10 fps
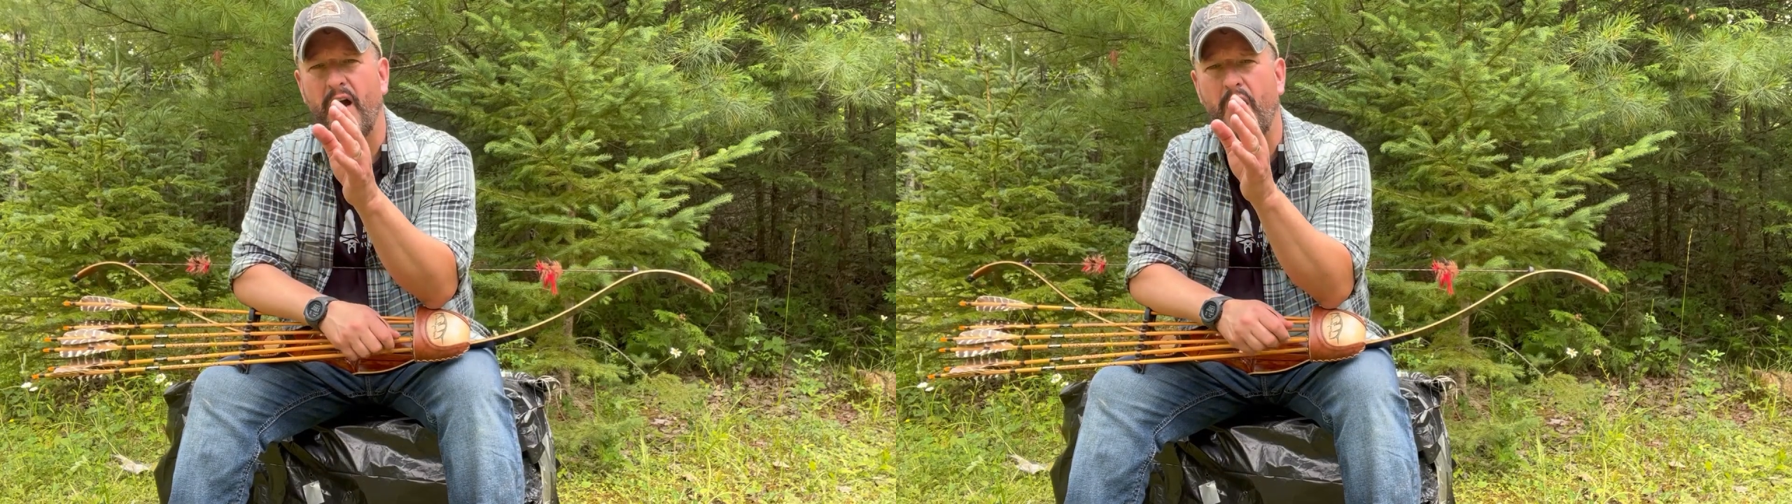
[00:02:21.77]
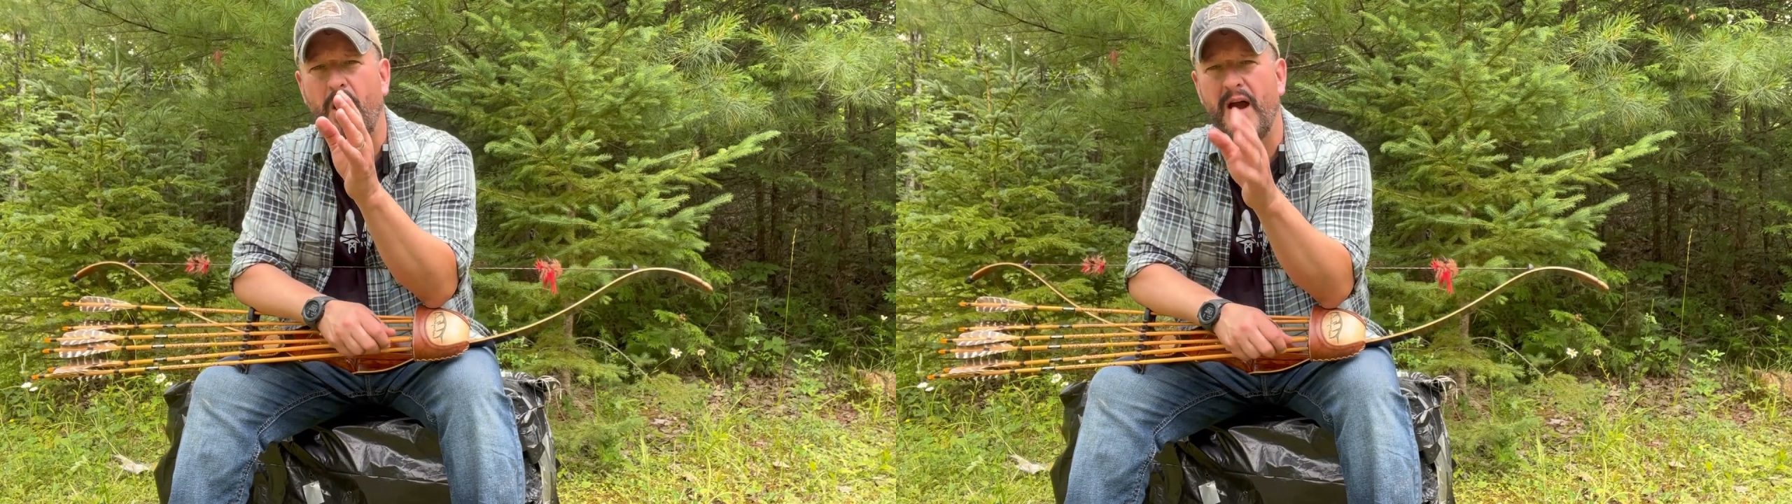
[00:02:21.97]

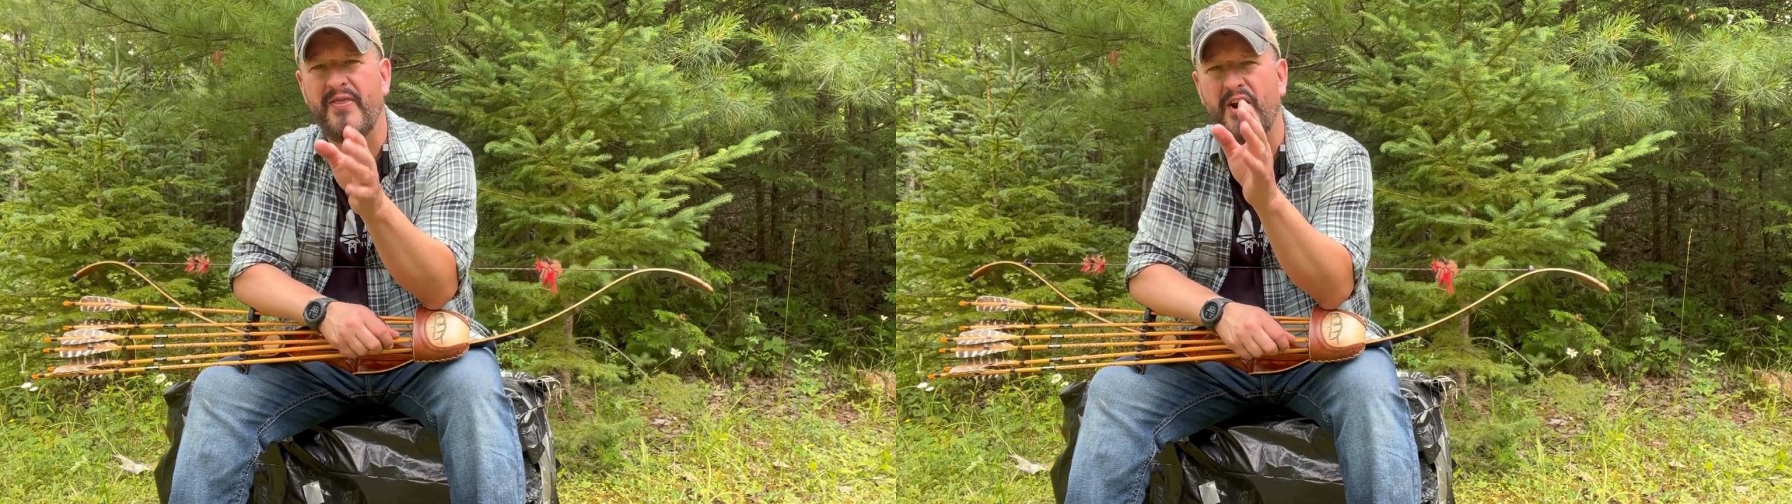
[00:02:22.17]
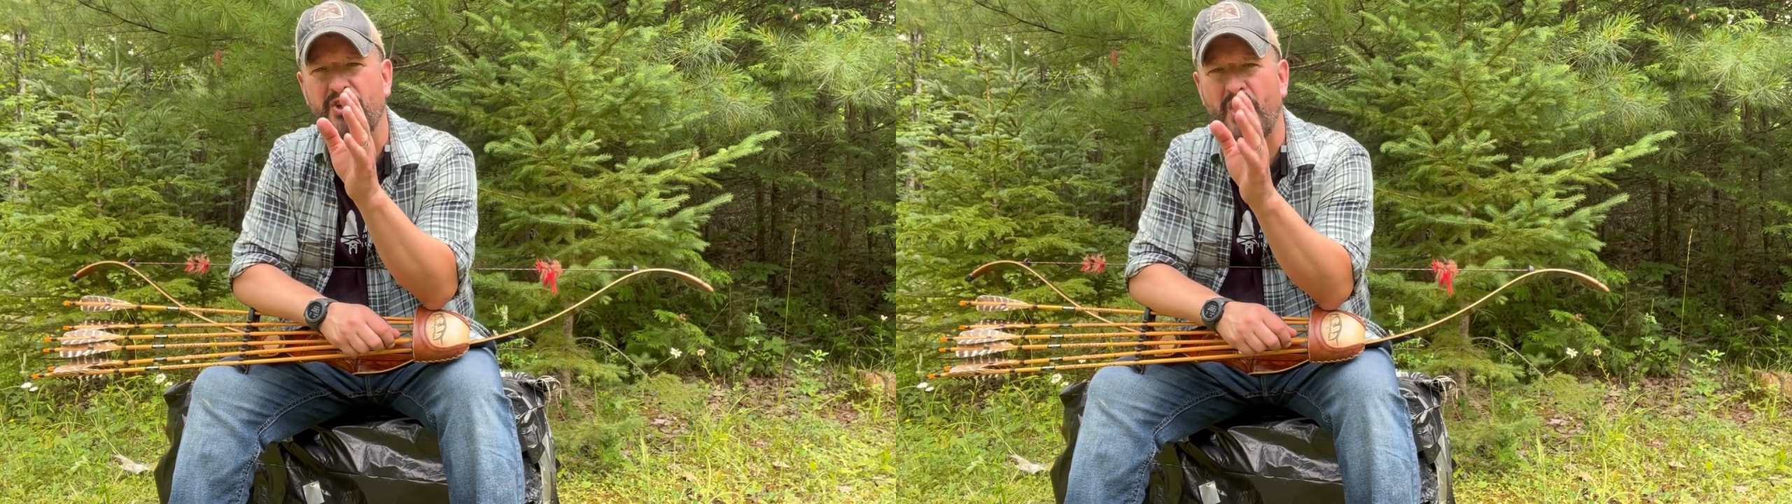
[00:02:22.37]
on
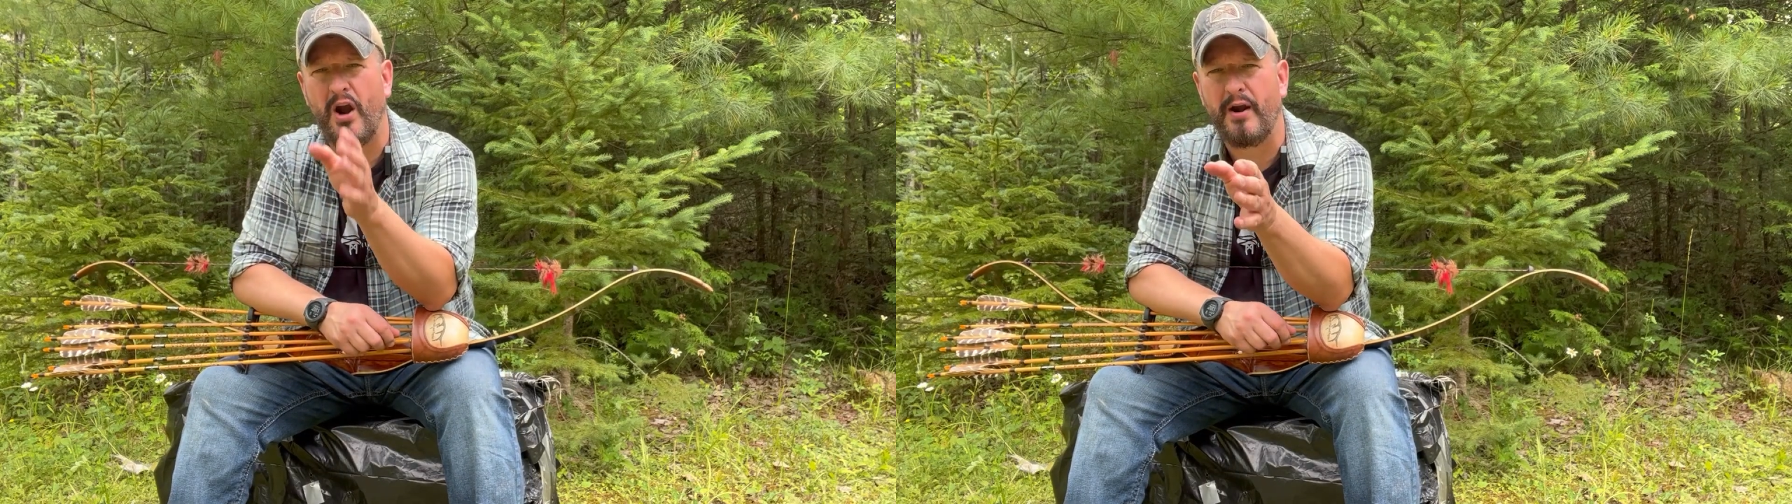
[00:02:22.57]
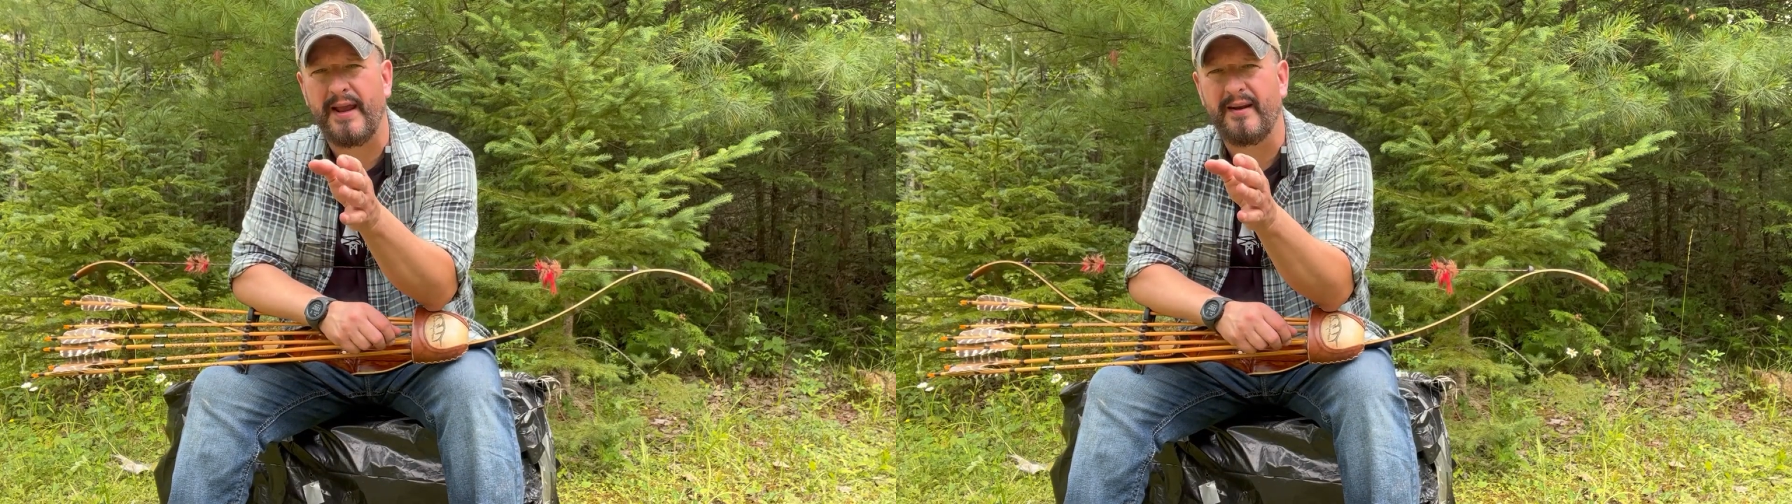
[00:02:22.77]
their
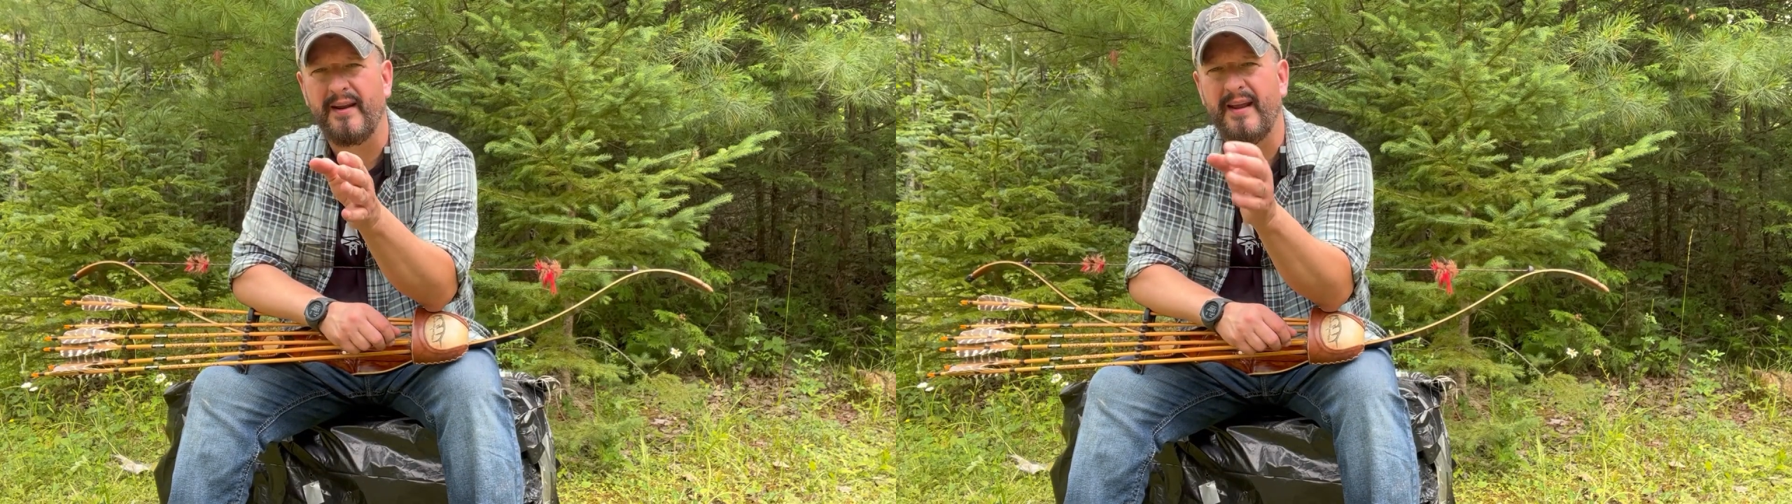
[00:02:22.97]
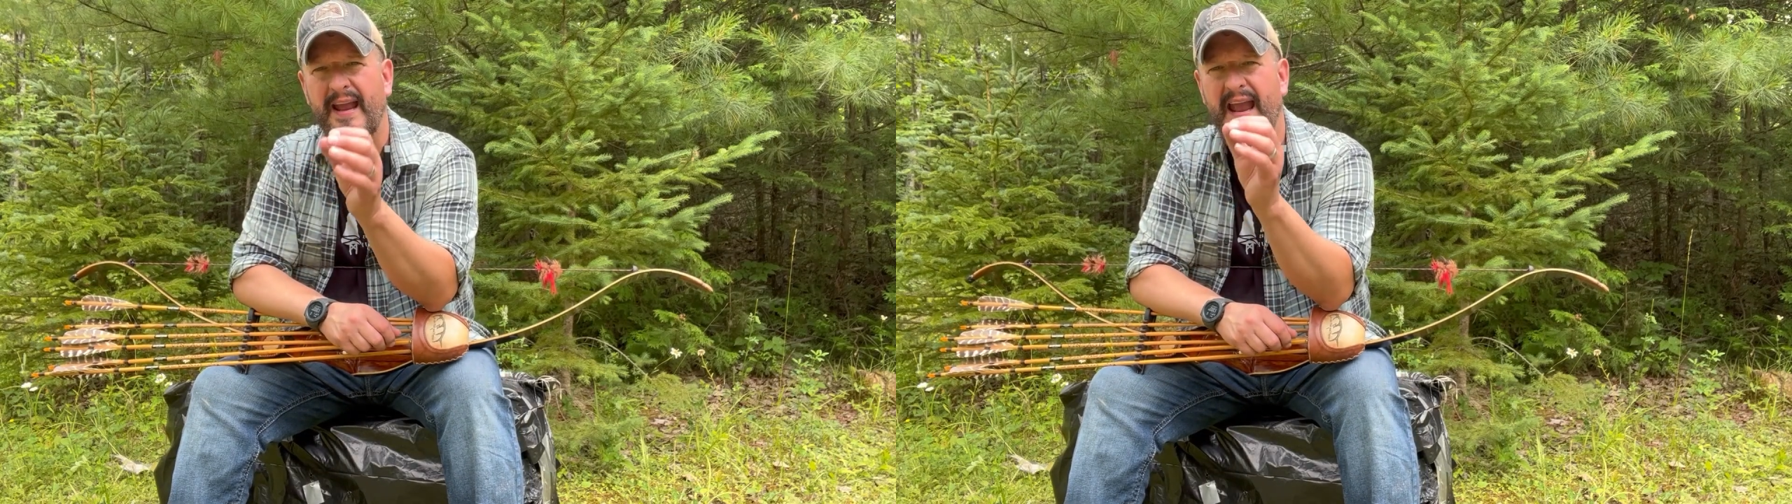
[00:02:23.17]
target
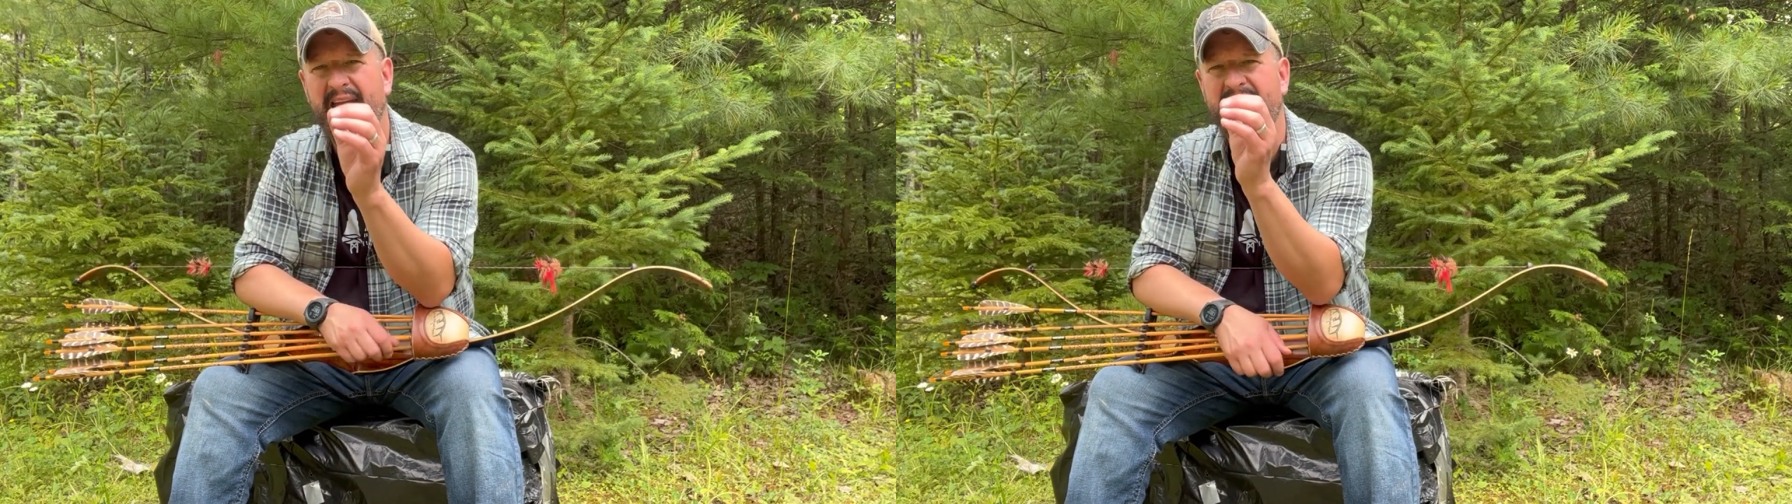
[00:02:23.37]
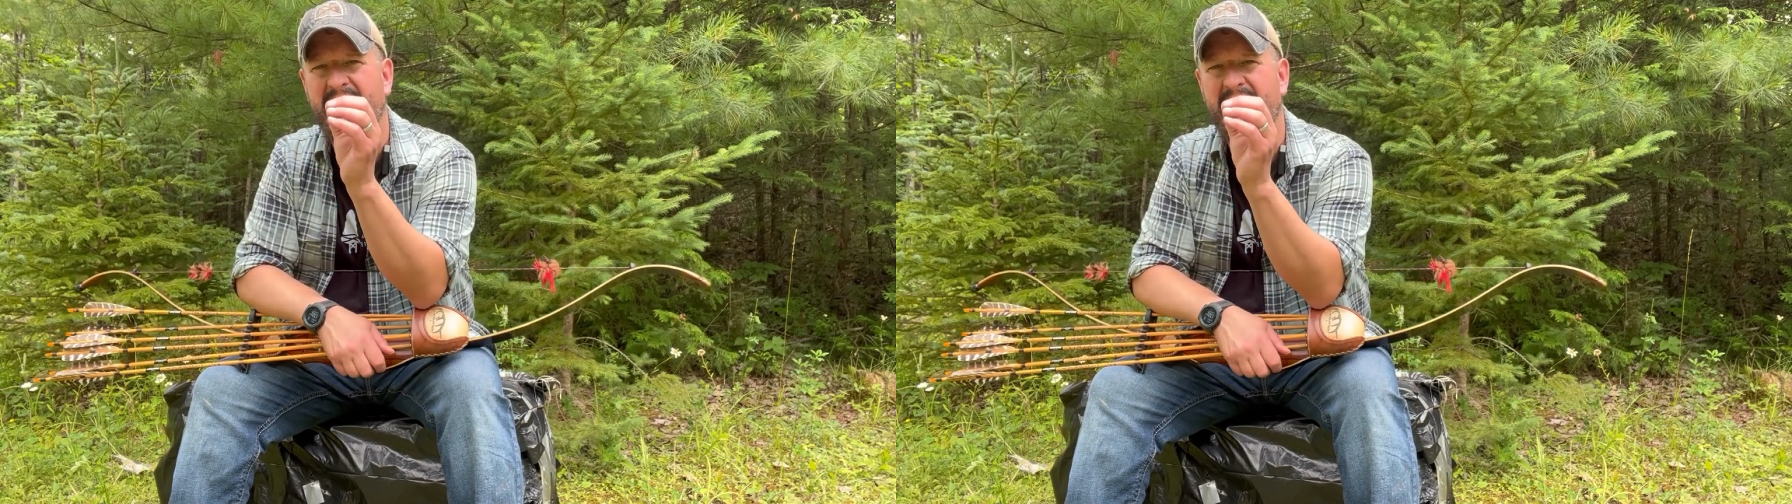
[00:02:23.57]
and